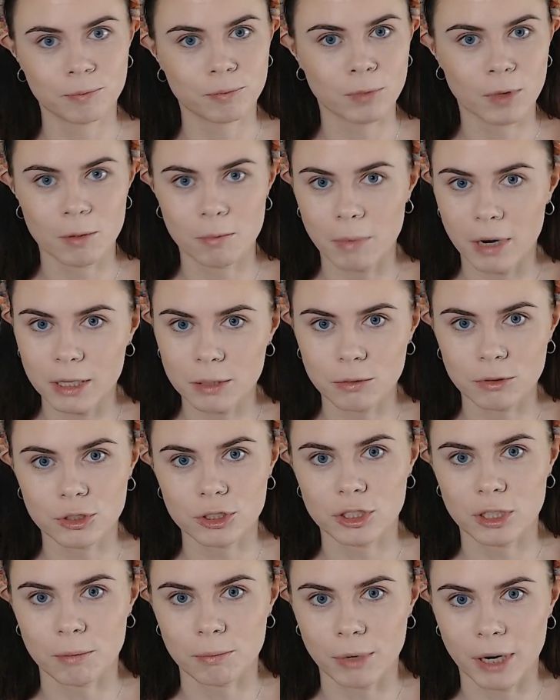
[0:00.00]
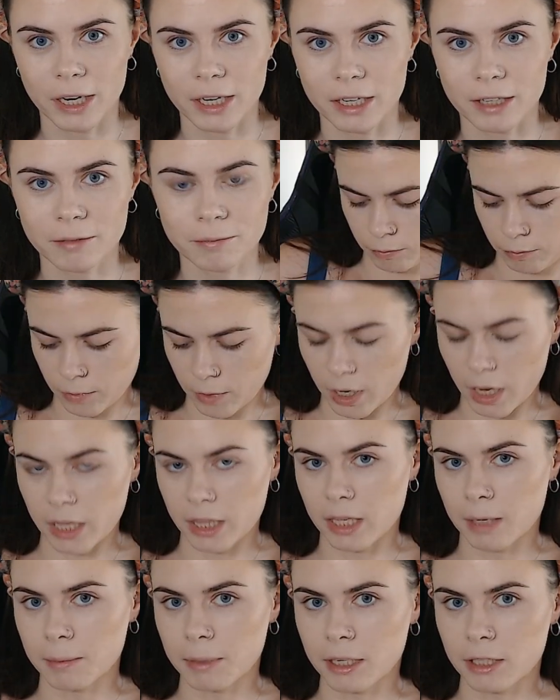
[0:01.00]
might as well just jump right in. I
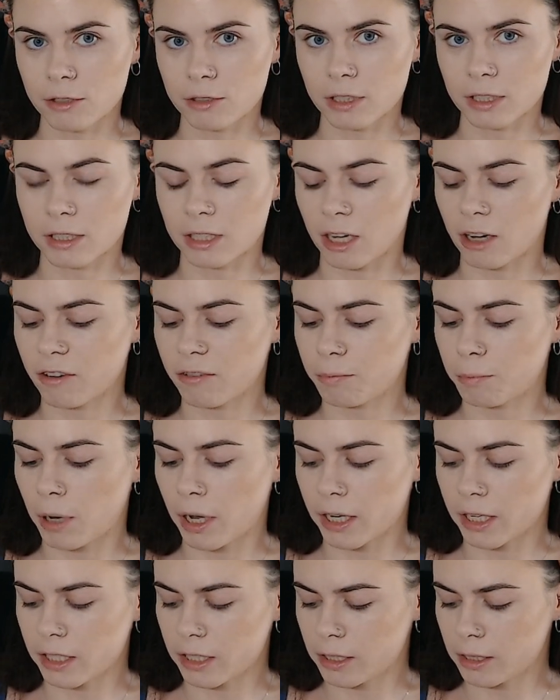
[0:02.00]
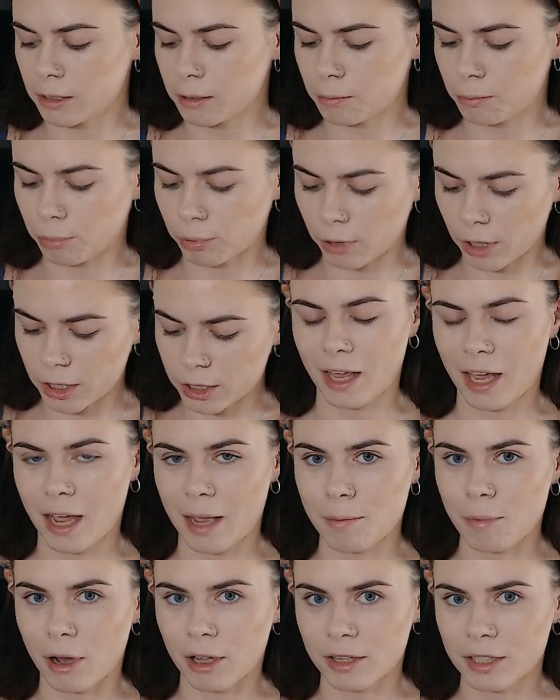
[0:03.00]
think I'm going to use this e.l.f. Putty brush. I
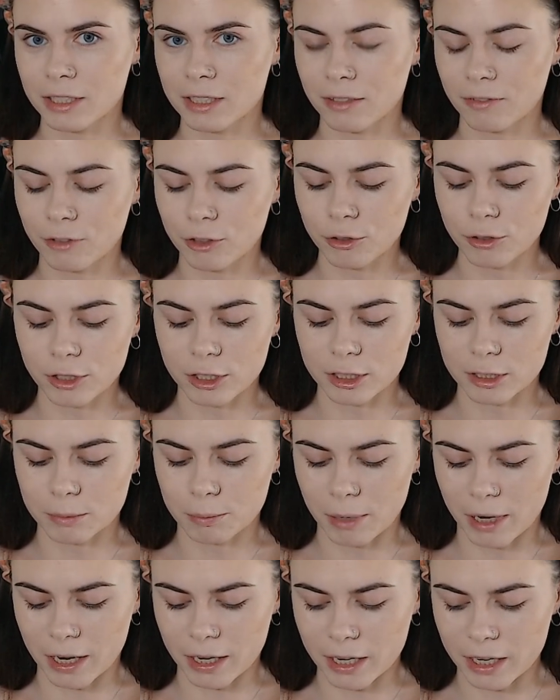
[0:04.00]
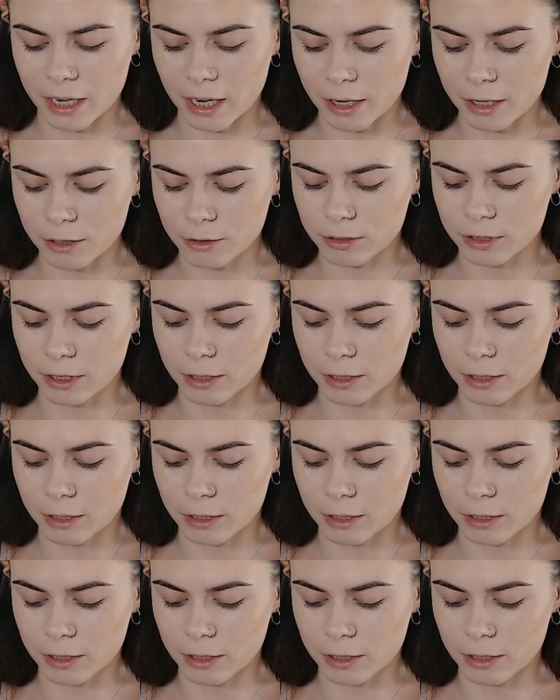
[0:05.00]
bought this a few years back, and I used it